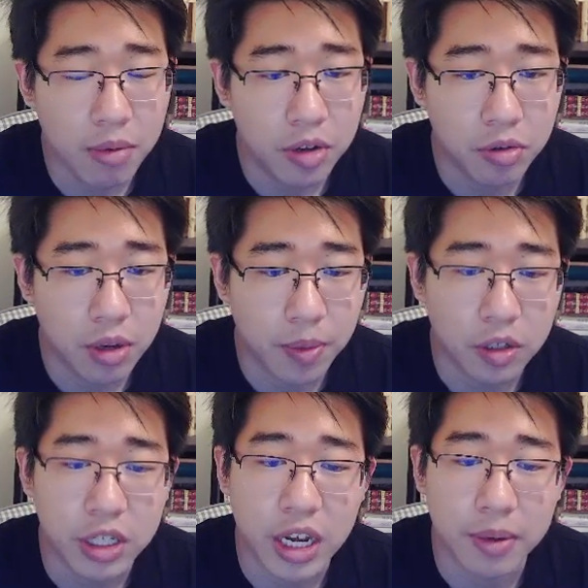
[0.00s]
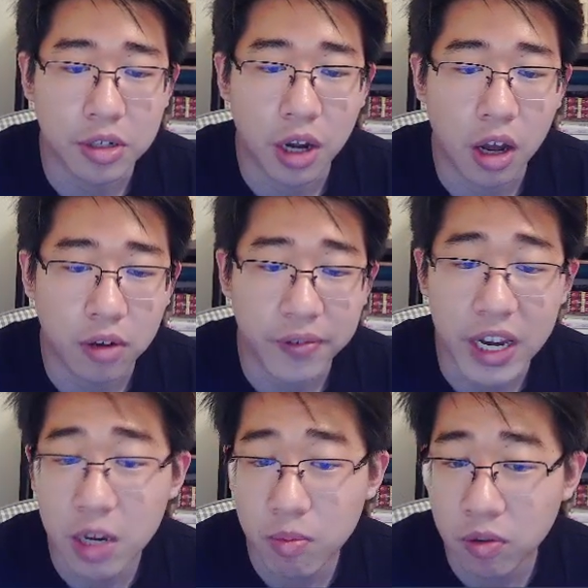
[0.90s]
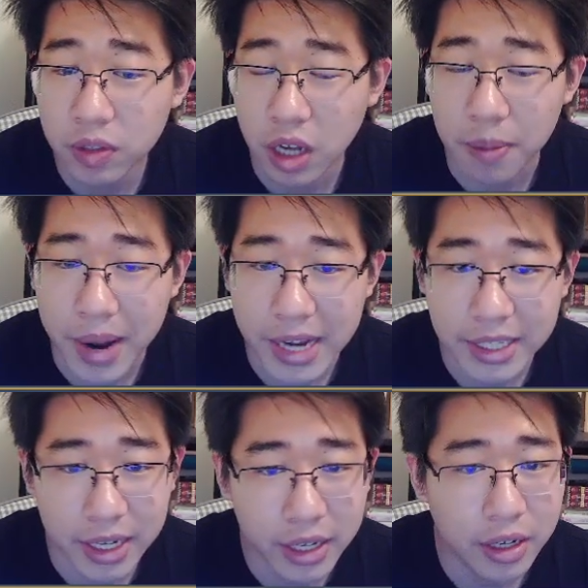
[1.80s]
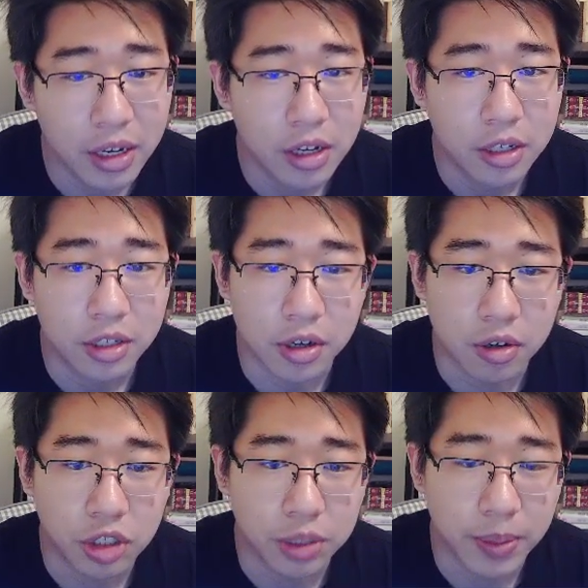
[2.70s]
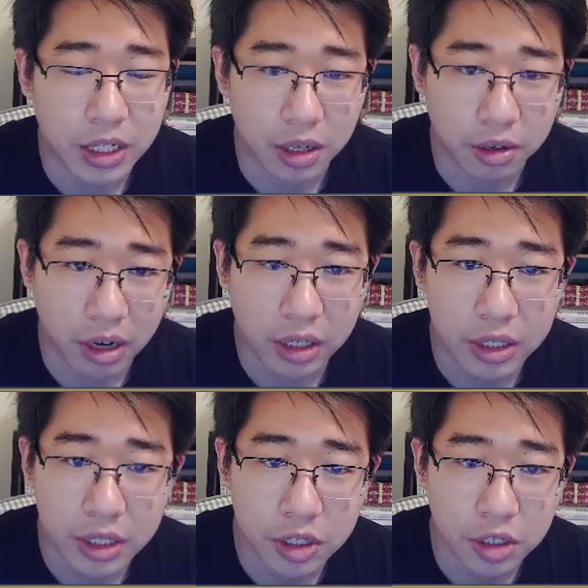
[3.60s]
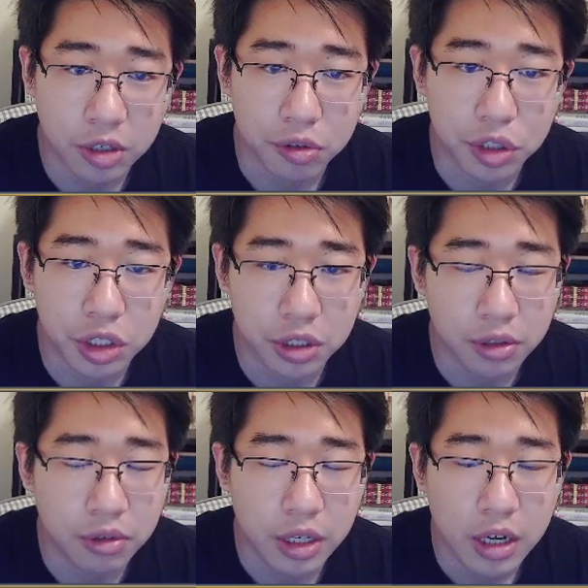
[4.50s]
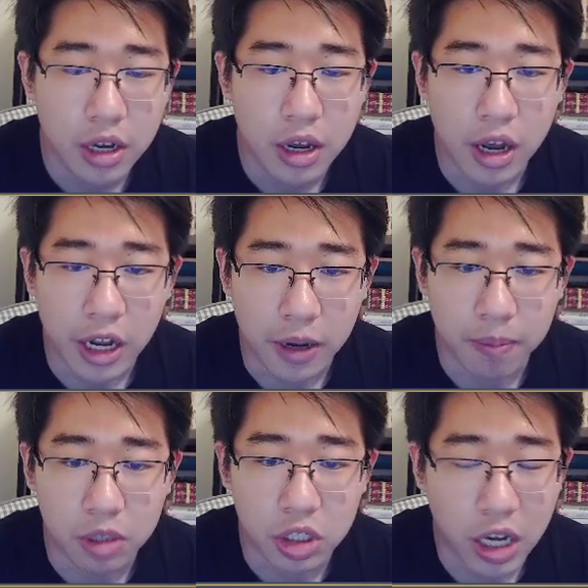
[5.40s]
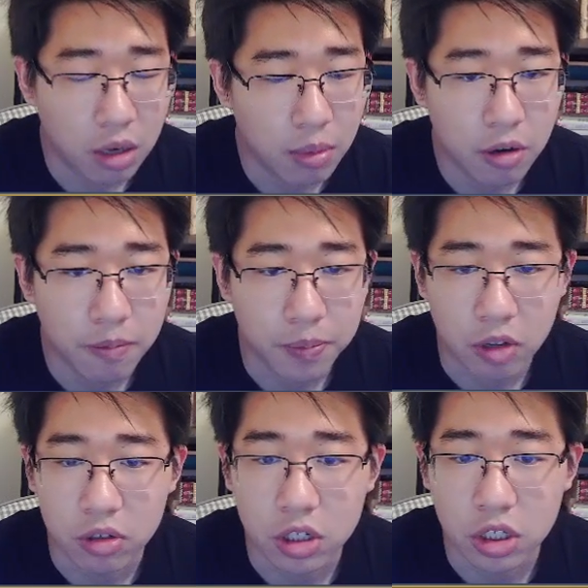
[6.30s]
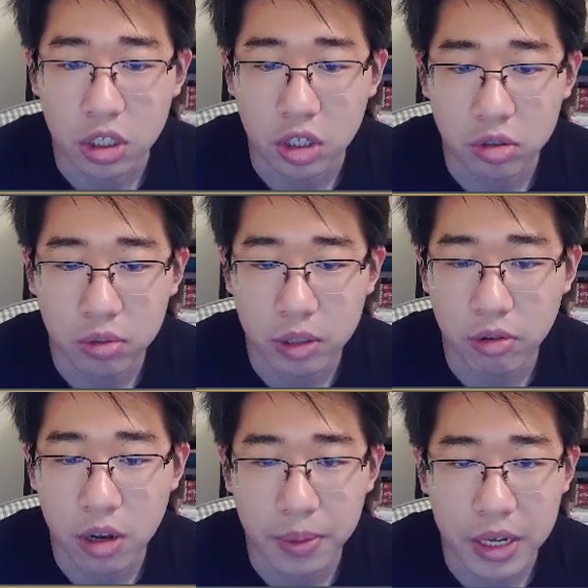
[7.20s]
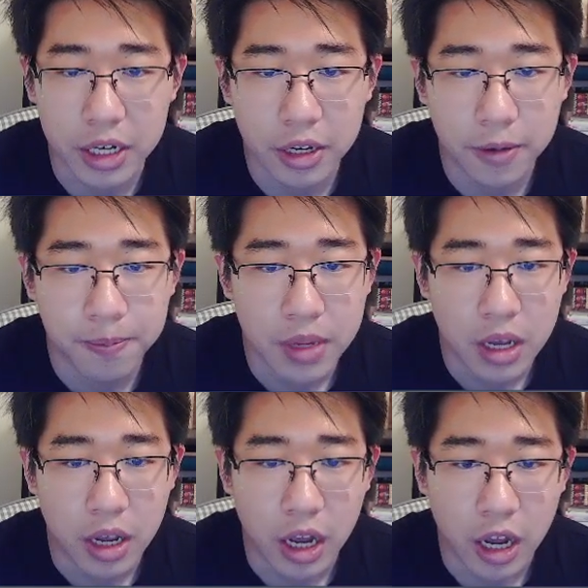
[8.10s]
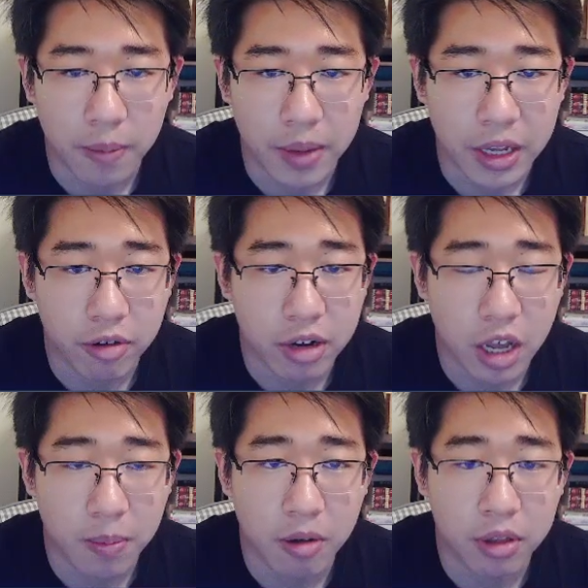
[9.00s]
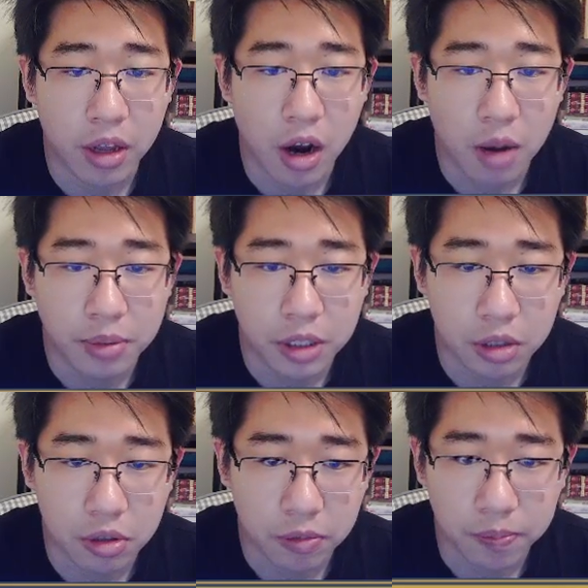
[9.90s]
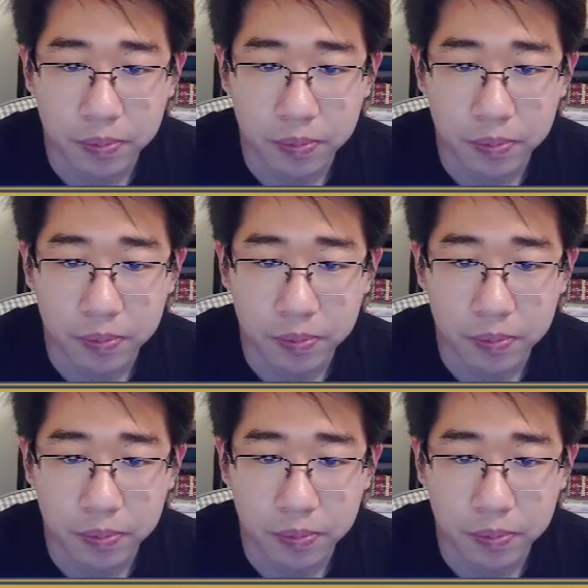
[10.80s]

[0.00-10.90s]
do the most damage out of any moves on my side. So she makes the correct decision to shield the Shadow Ball, which is extremely well played. And then we come out with our Obstagoon.